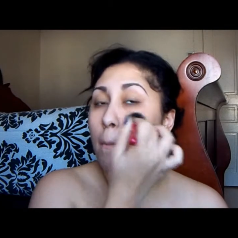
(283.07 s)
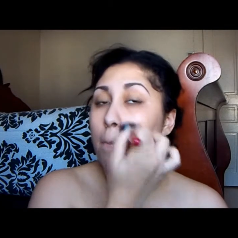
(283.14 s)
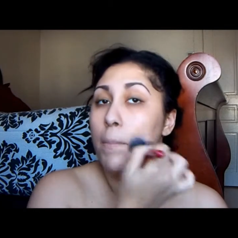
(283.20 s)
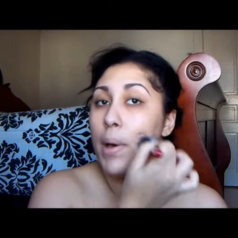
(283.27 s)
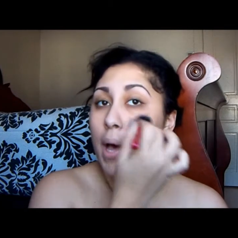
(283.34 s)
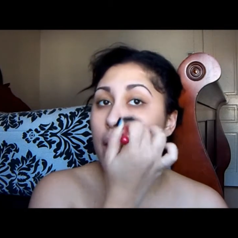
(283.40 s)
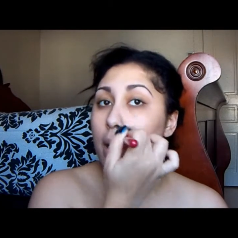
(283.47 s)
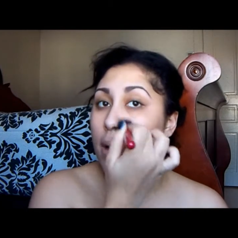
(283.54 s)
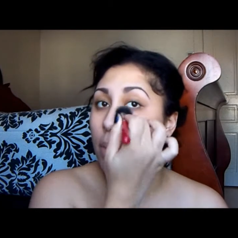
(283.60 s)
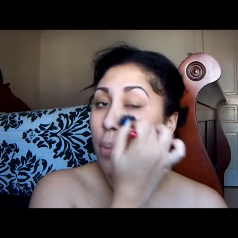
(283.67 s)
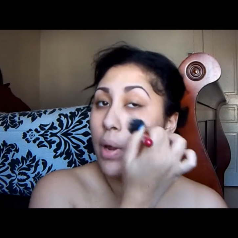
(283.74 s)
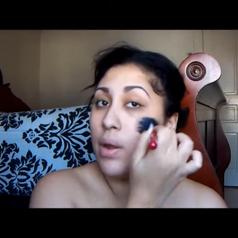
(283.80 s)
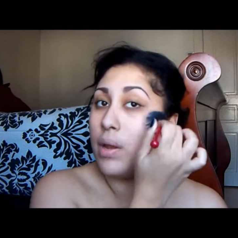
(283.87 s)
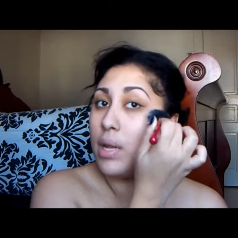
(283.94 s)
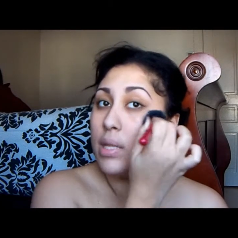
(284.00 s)
but
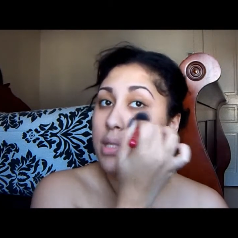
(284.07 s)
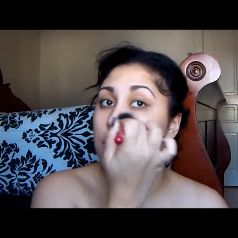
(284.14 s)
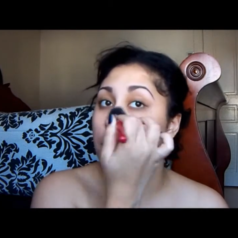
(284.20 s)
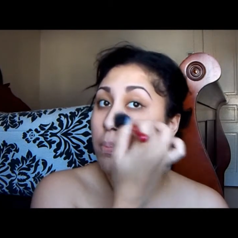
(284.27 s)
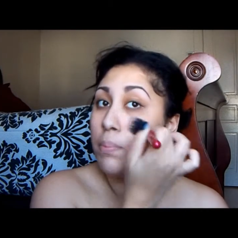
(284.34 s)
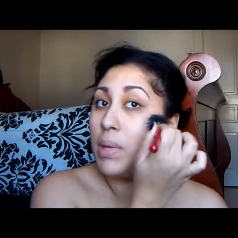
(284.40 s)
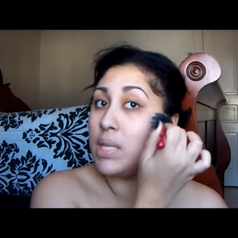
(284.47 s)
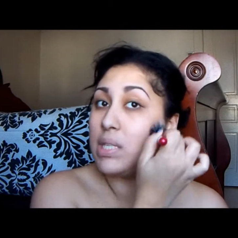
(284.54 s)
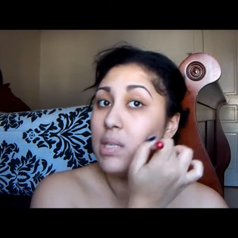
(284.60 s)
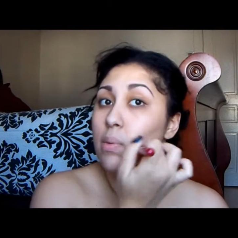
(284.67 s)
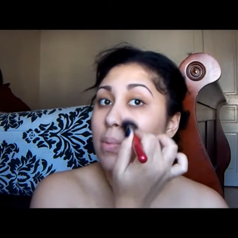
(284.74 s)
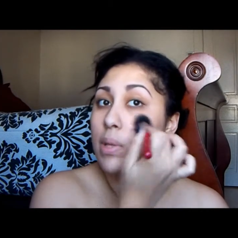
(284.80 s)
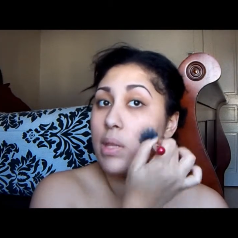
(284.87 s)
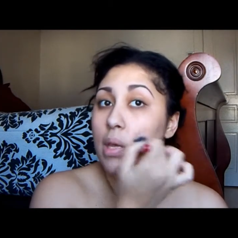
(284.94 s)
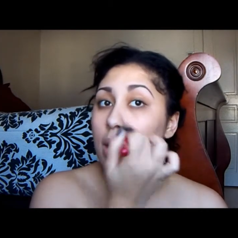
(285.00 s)
mixing it
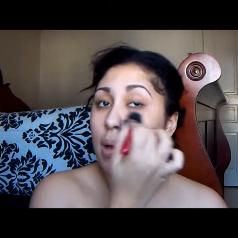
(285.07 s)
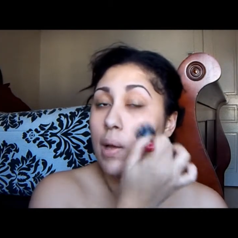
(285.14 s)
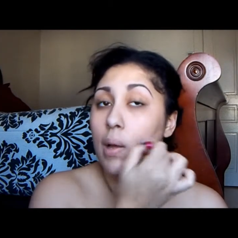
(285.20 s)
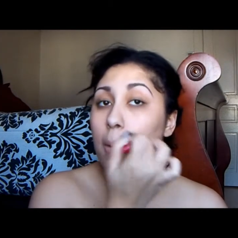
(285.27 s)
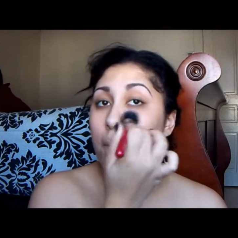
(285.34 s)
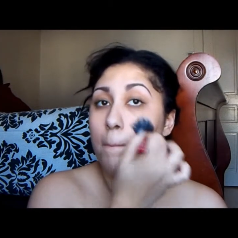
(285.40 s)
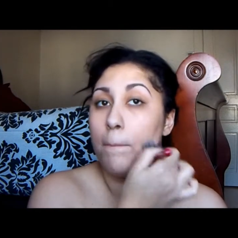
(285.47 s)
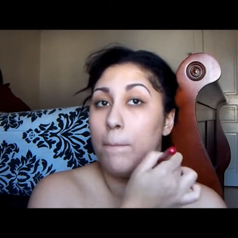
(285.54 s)
with the